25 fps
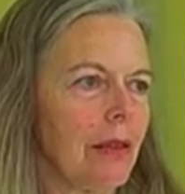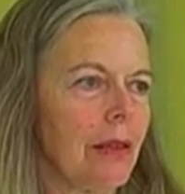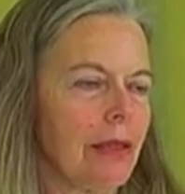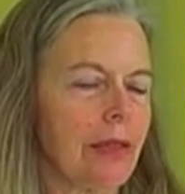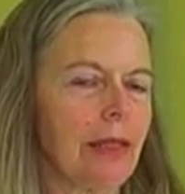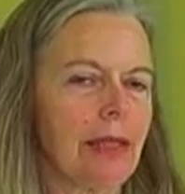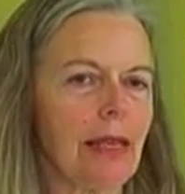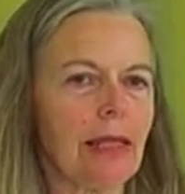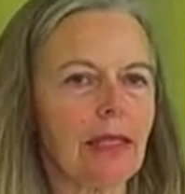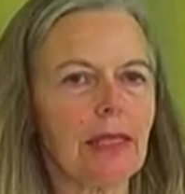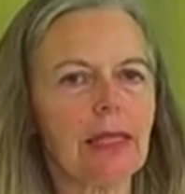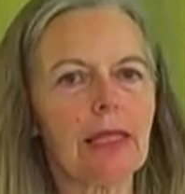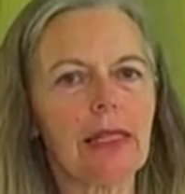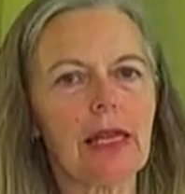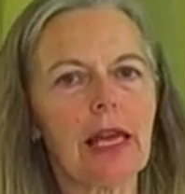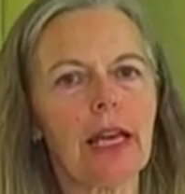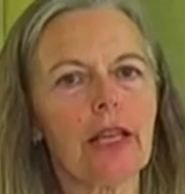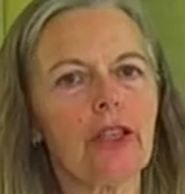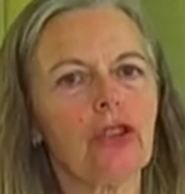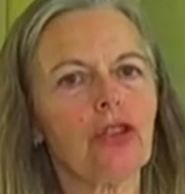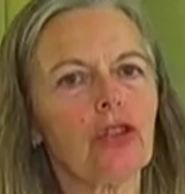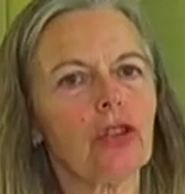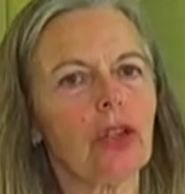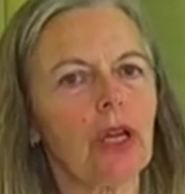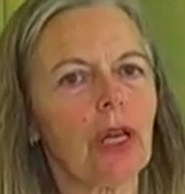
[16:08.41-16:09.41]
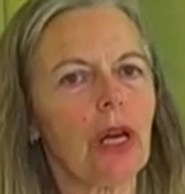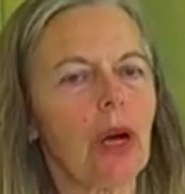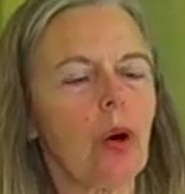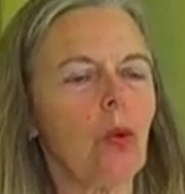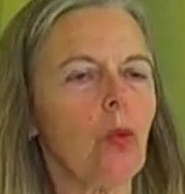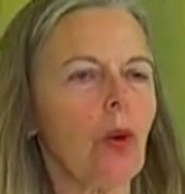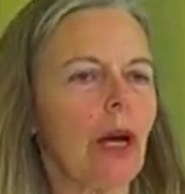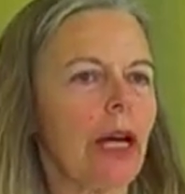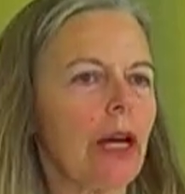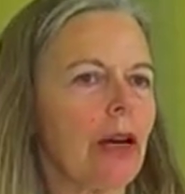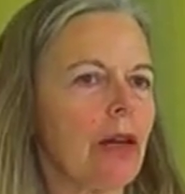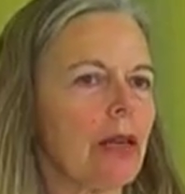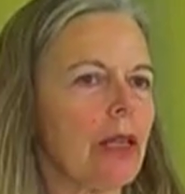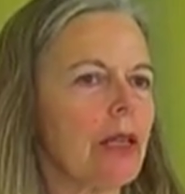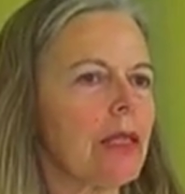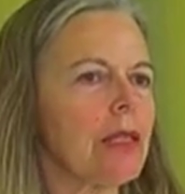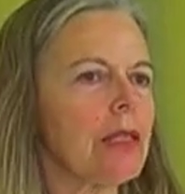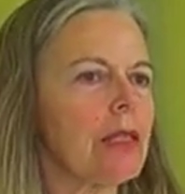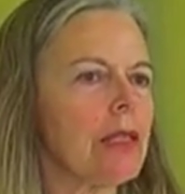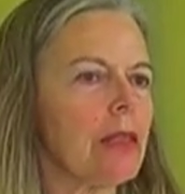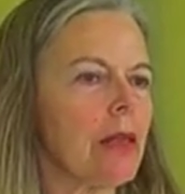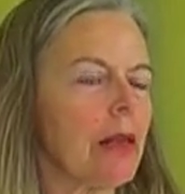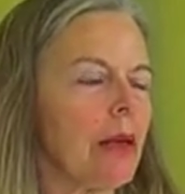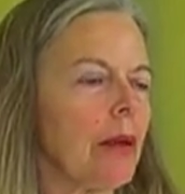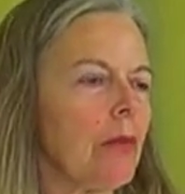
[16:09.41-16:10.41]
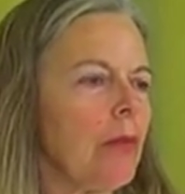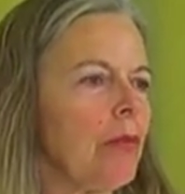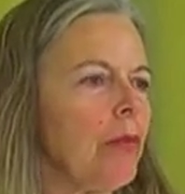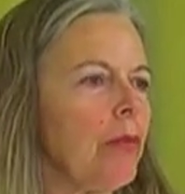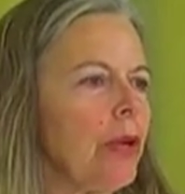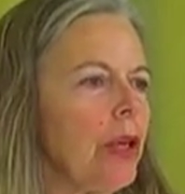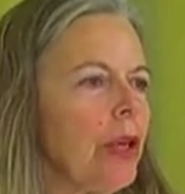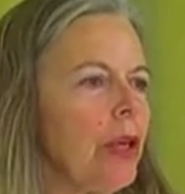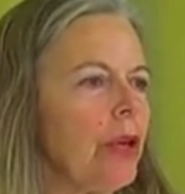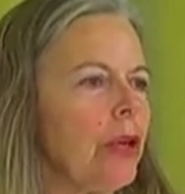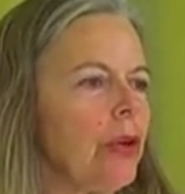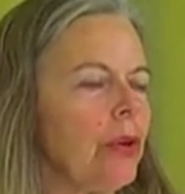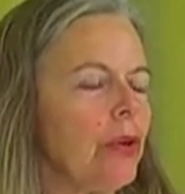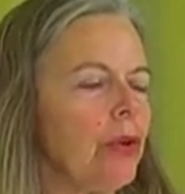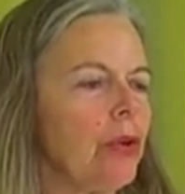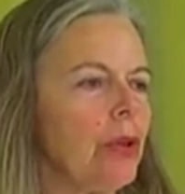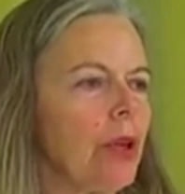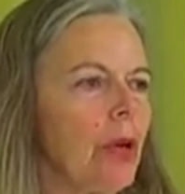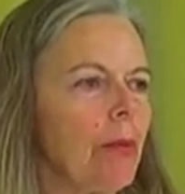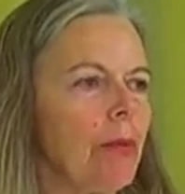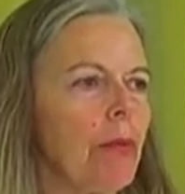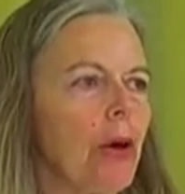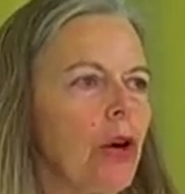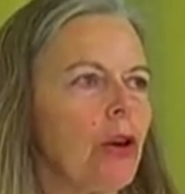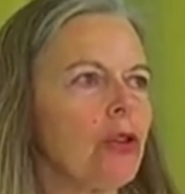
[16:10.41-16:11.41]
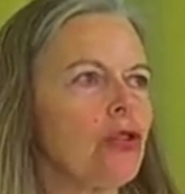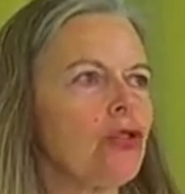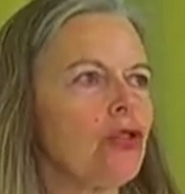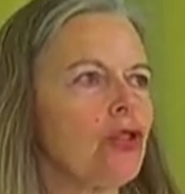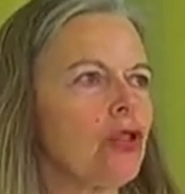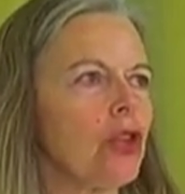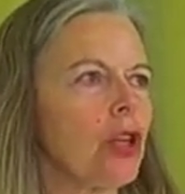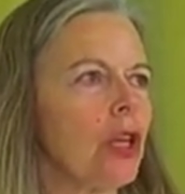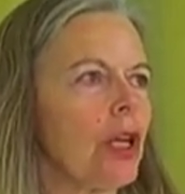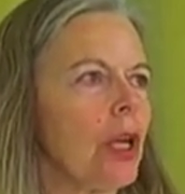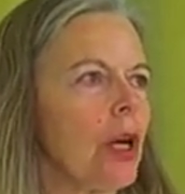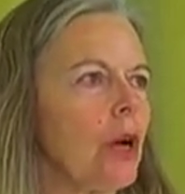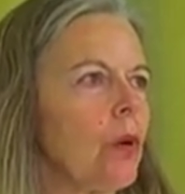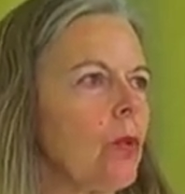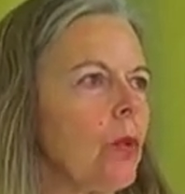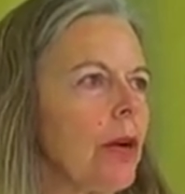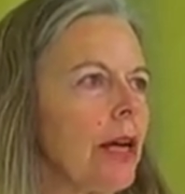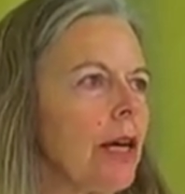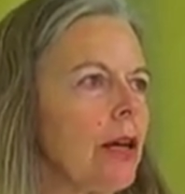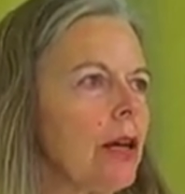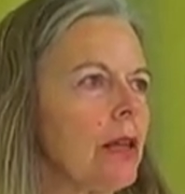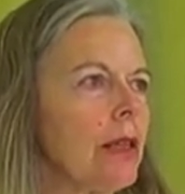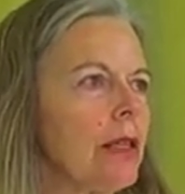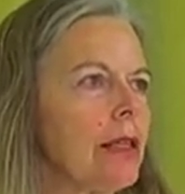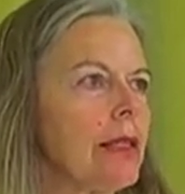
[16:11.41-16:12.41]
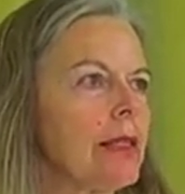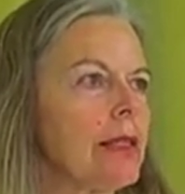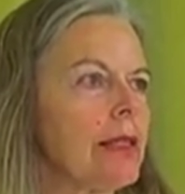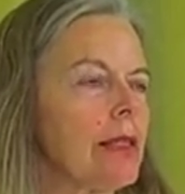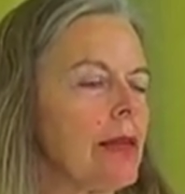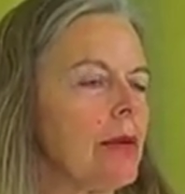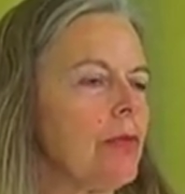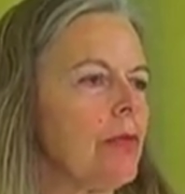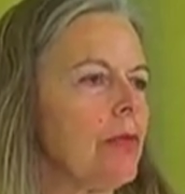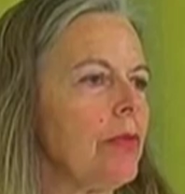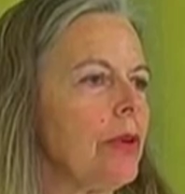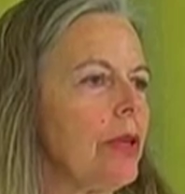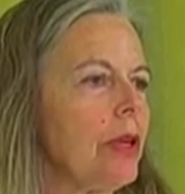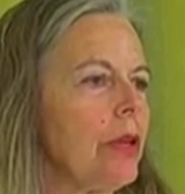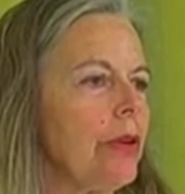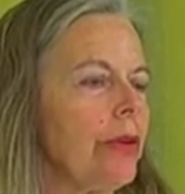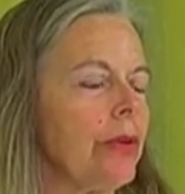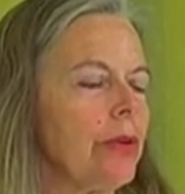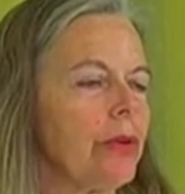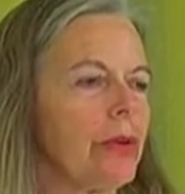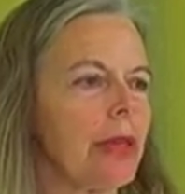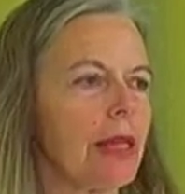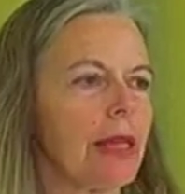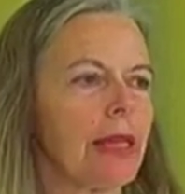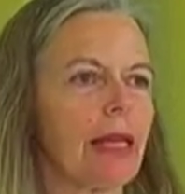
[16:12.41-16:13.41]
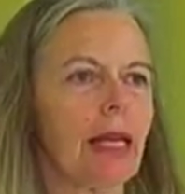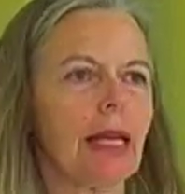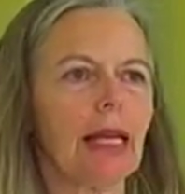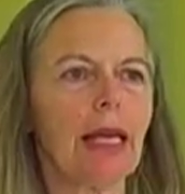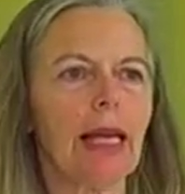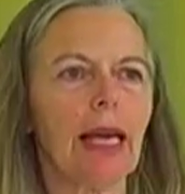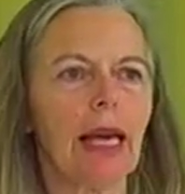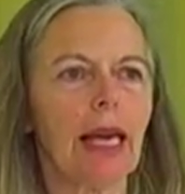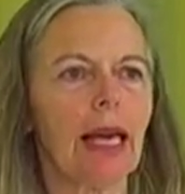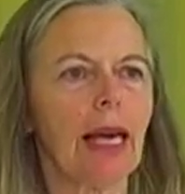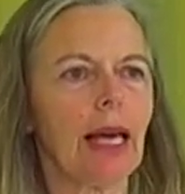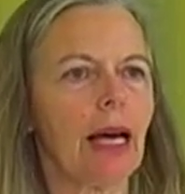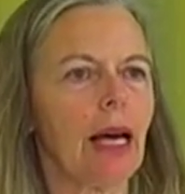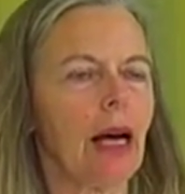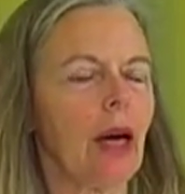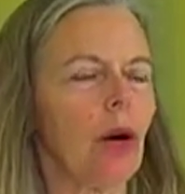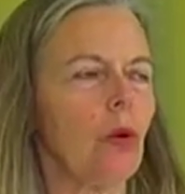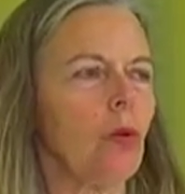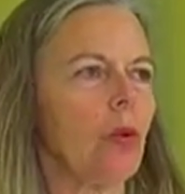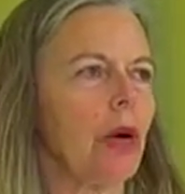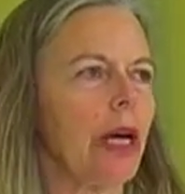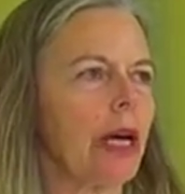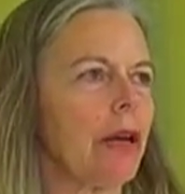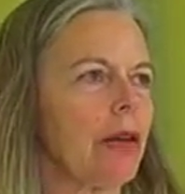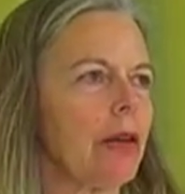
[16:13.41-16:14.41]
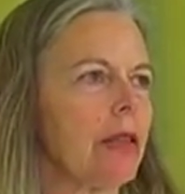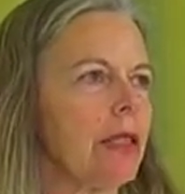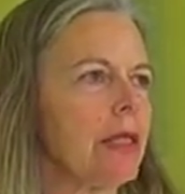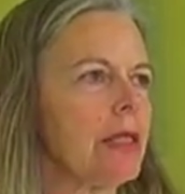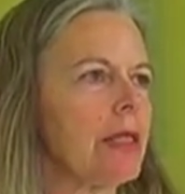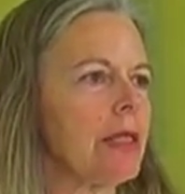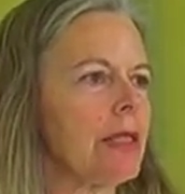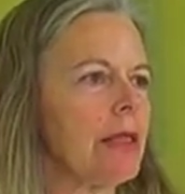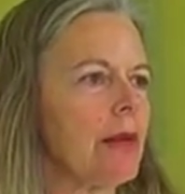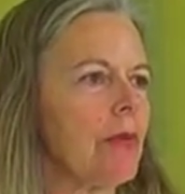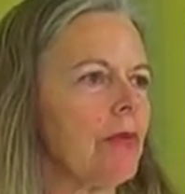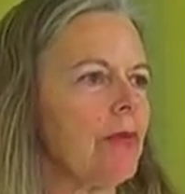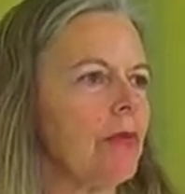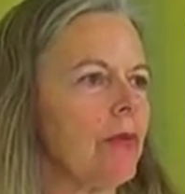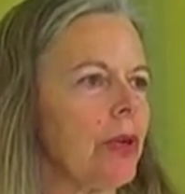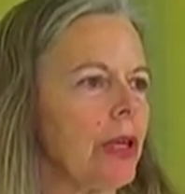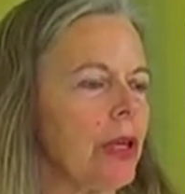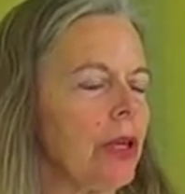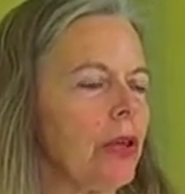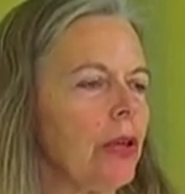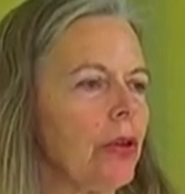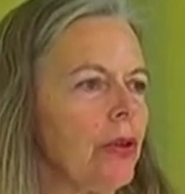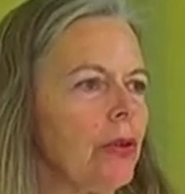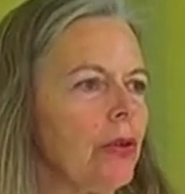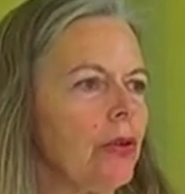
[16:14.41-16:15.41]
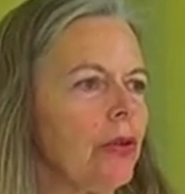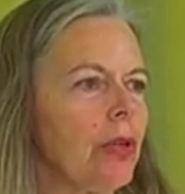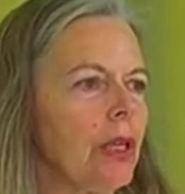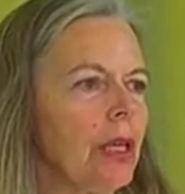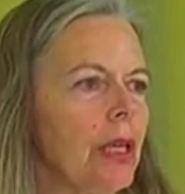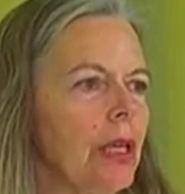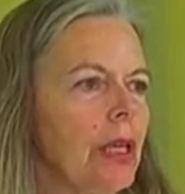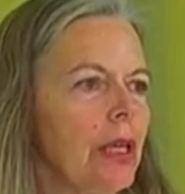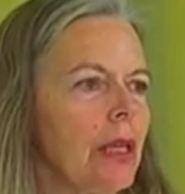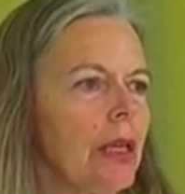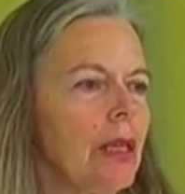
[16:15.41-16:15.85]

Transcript: Sensation, awareness imbued. Emotion, awareness imbued. Thinking, awareness imbued.